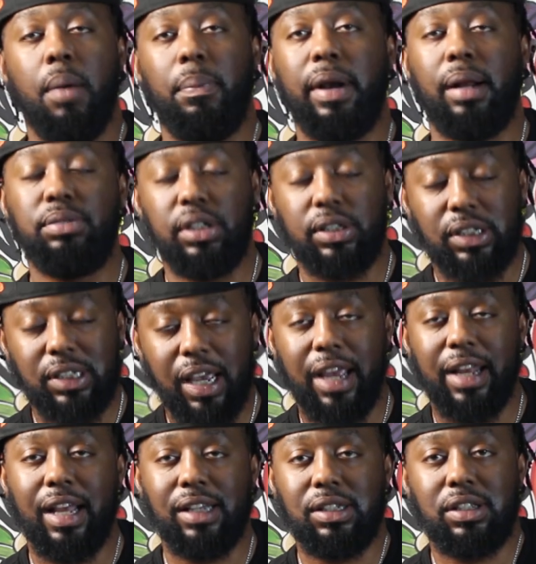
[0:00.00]
but I'm just
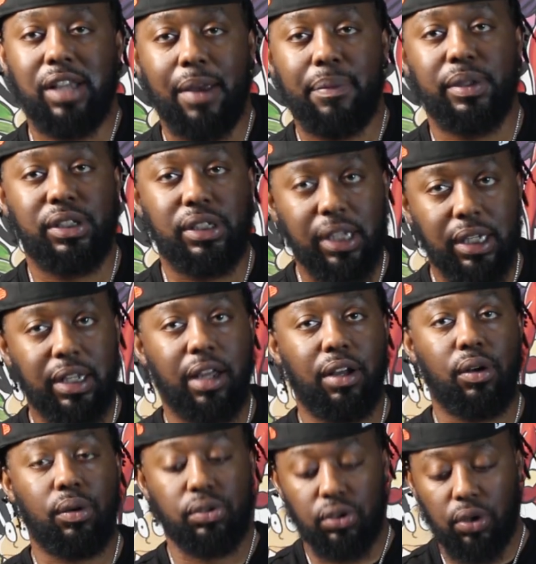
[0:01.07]
saying that's the type of shit that
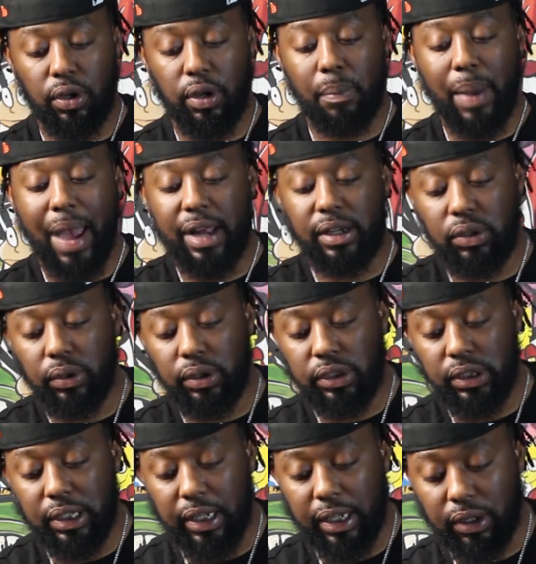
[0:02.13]
goes on, the backdoor
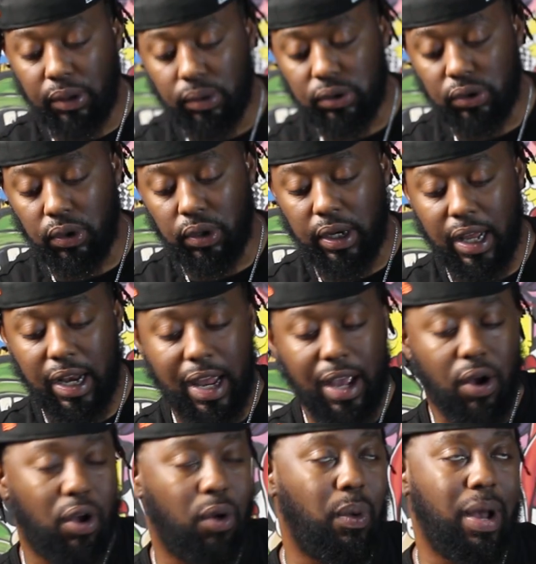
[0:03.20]
shit that goes on, and they
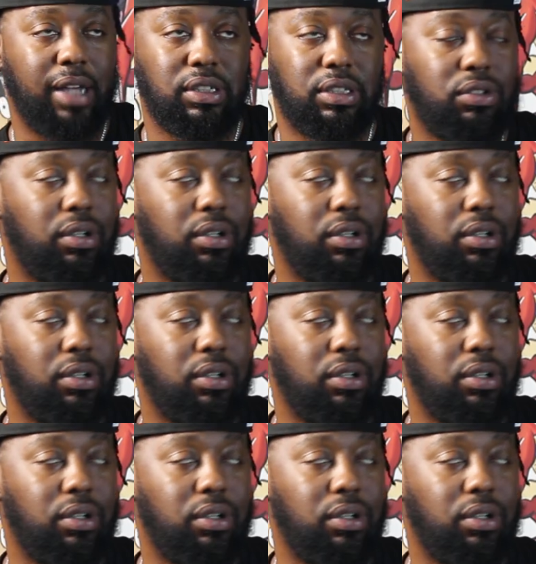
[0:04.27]
all watch.